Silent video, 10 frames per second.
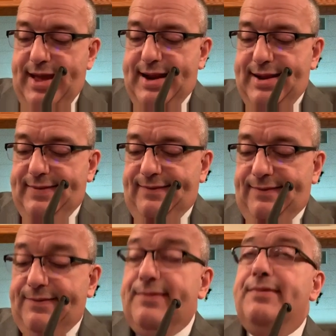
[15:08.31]
That
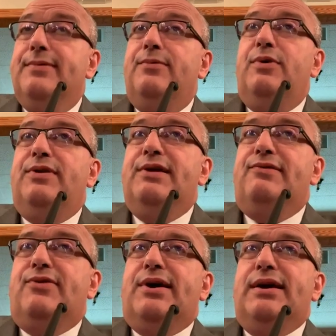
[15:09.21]
is, when
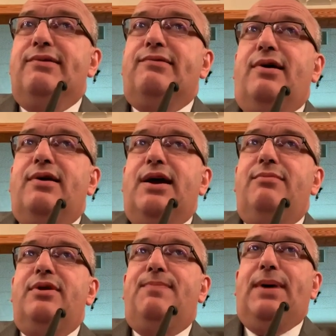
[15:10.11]
these things start
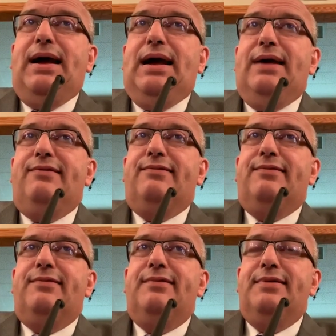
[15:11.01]
coming to
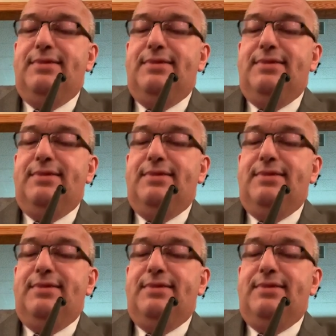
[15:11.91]
pass,